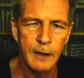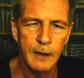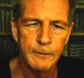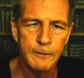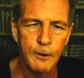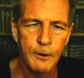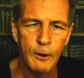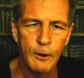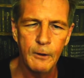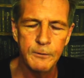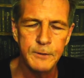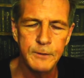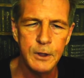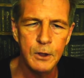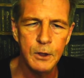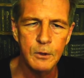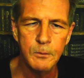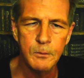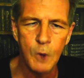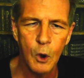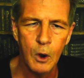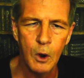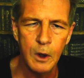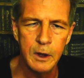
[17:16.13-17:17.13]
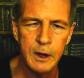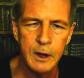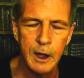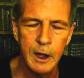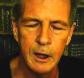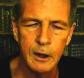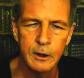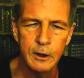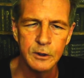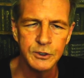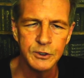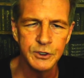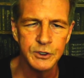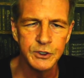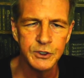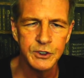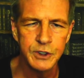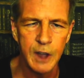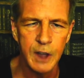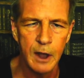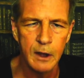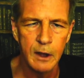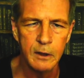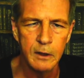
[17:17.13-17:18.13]
for a few more years
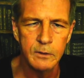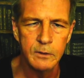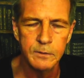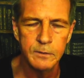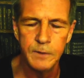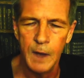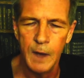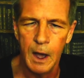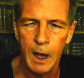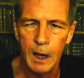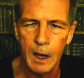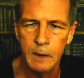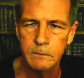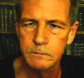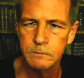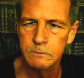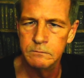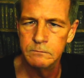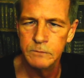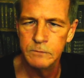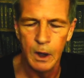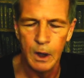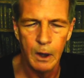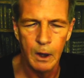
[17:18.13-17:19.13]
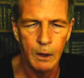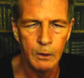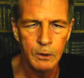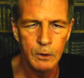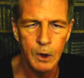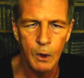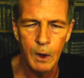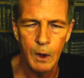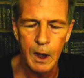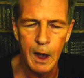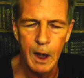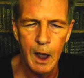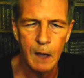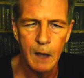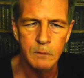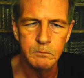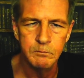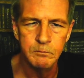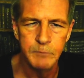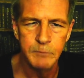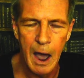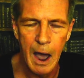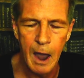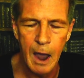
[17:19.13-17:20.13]
instead of going out
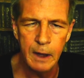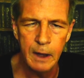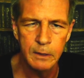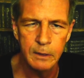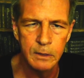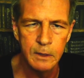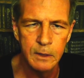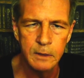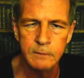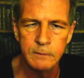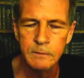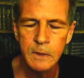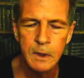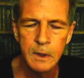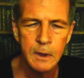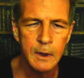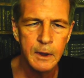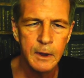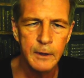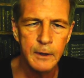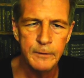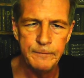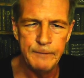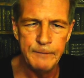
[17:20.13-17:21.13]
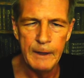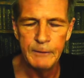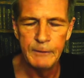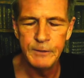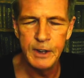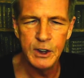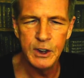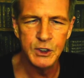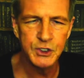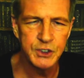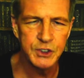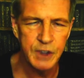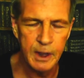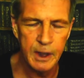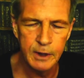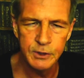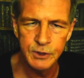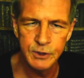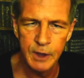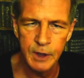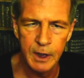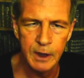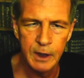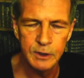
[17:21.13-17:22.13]
and buying the
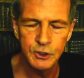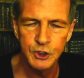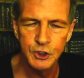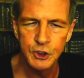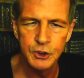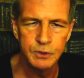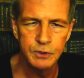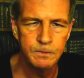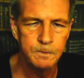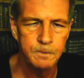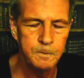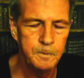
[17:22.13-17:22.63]
56 inch